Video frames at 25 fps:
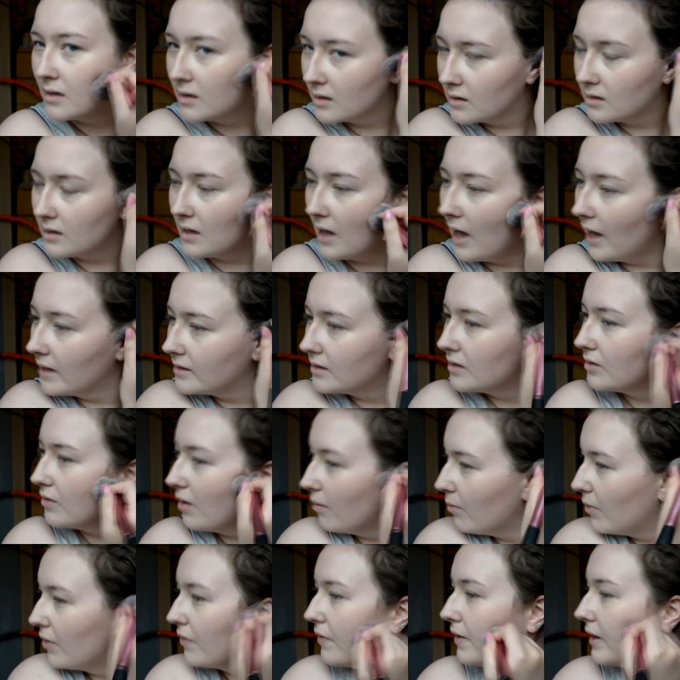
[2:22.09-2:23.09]
sliding
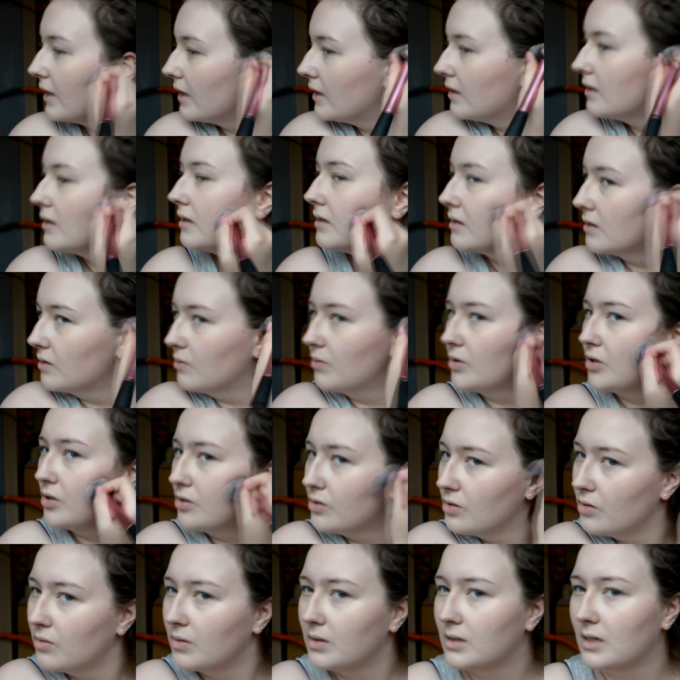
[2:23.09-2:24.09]
around my face, which
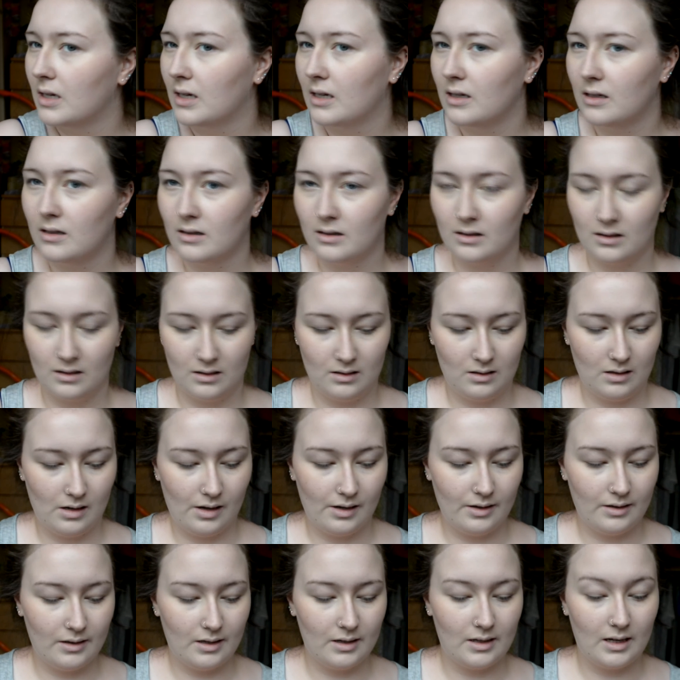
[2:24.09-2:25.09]
is always nice,
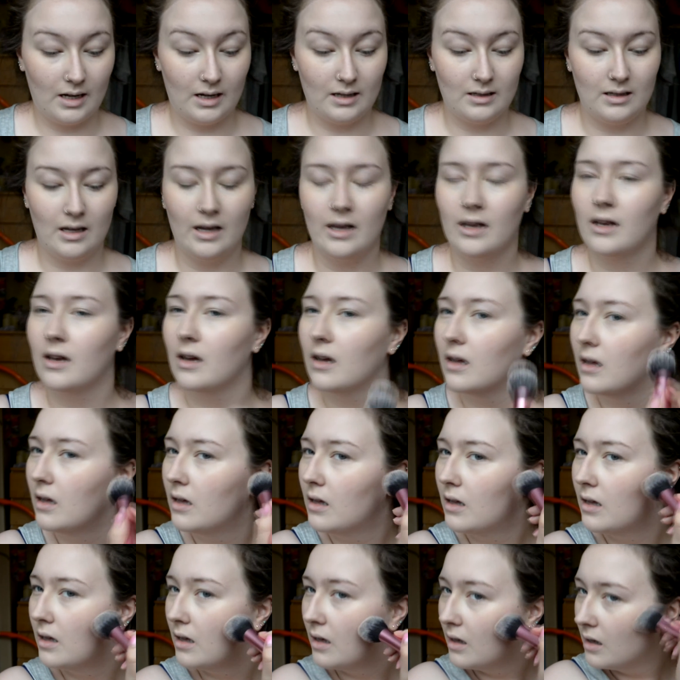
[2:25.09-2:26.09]
as today's like
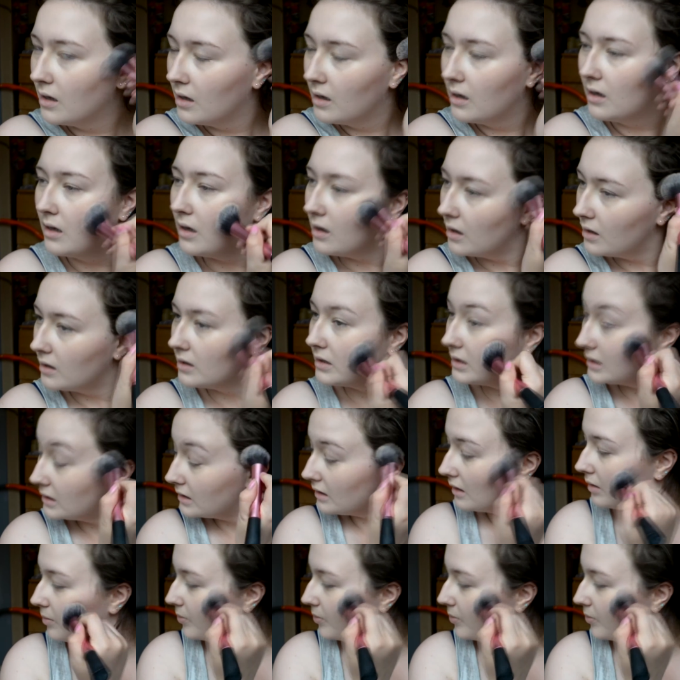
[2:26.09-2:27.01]
still